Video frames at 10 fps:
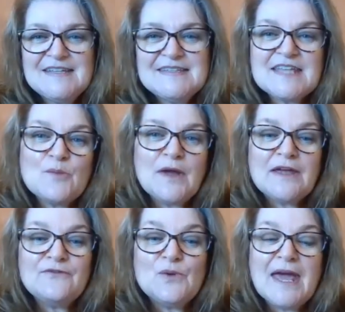Same way,
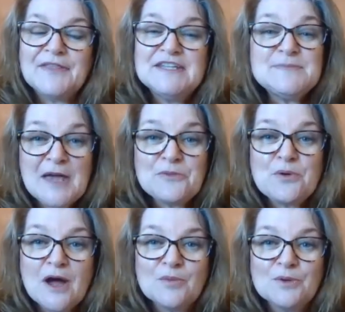if you had this math
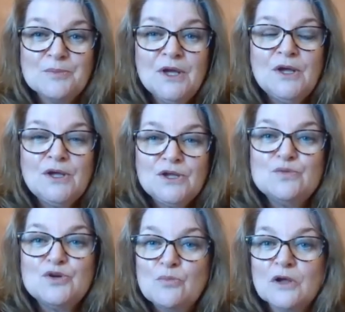problem, you
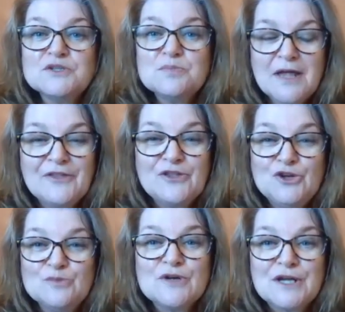would multiply the
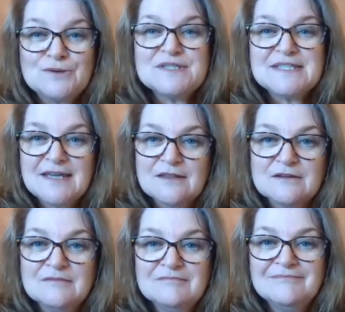numerators
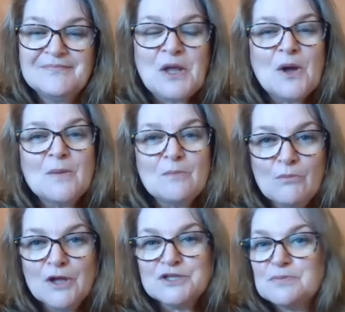together,
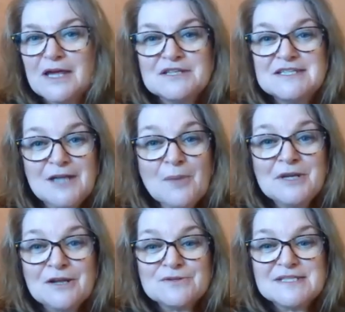multiply the
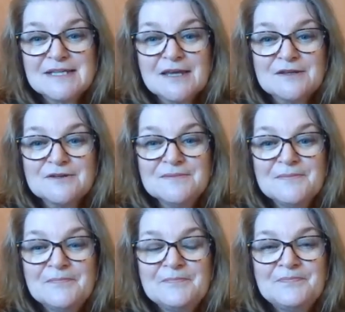denominators together,
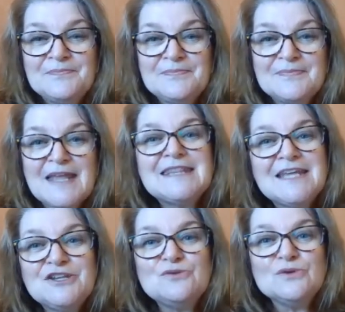and
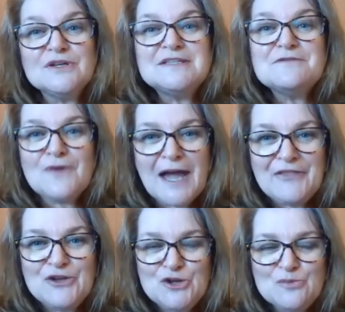then you would divide
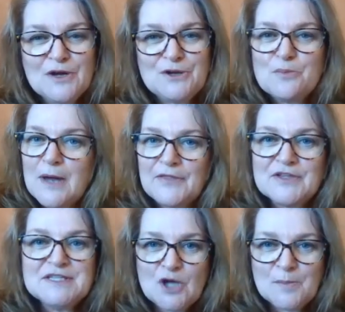the numerator by the
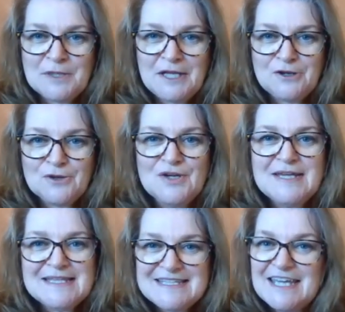denominator
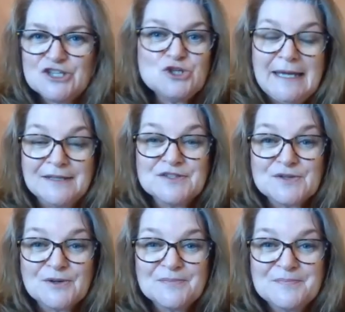to get your
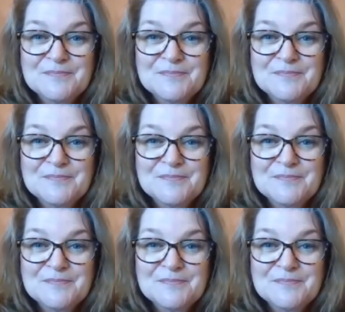answer.